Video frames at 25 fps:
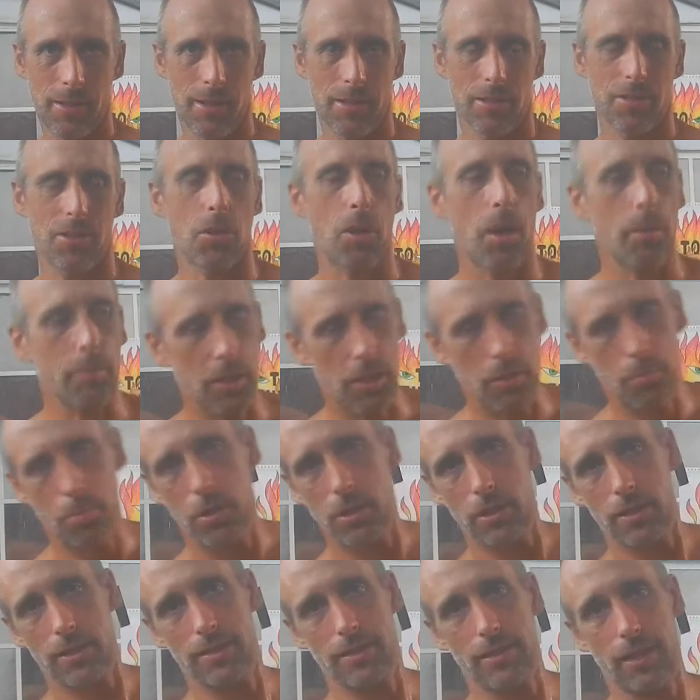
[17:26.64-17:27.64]
So I'm going to
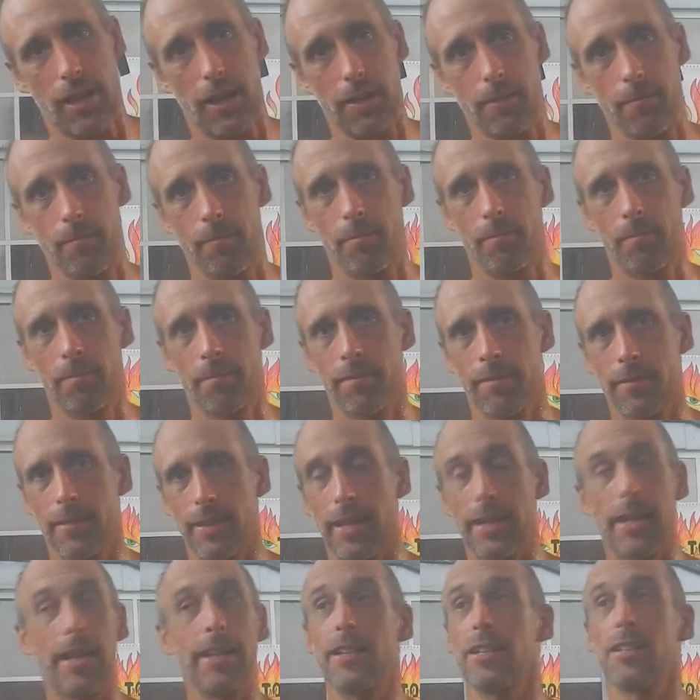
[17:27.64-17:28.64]
put it aside.
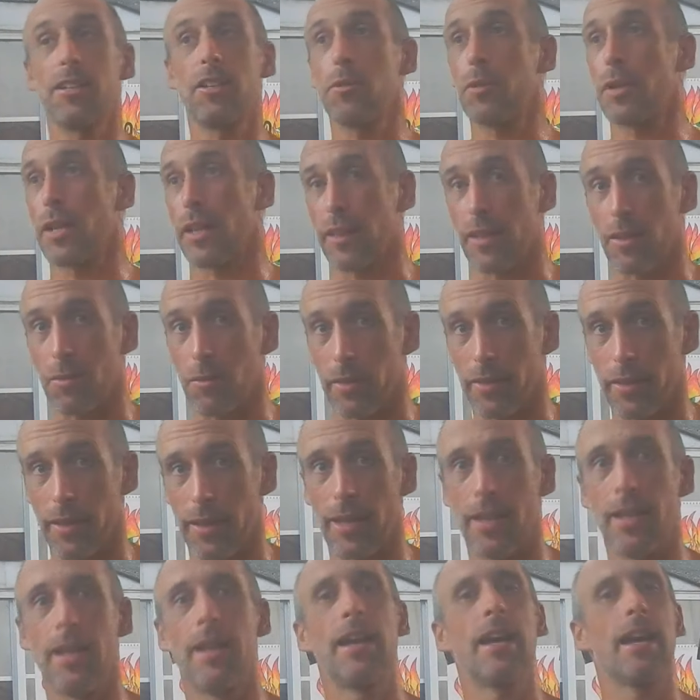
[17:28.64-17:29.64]
And I didn't do anything with
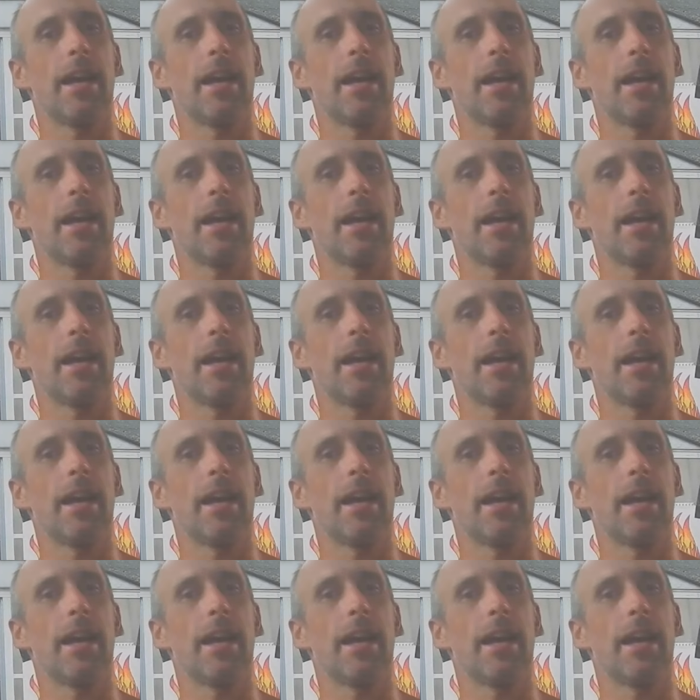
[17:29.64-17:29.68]
it.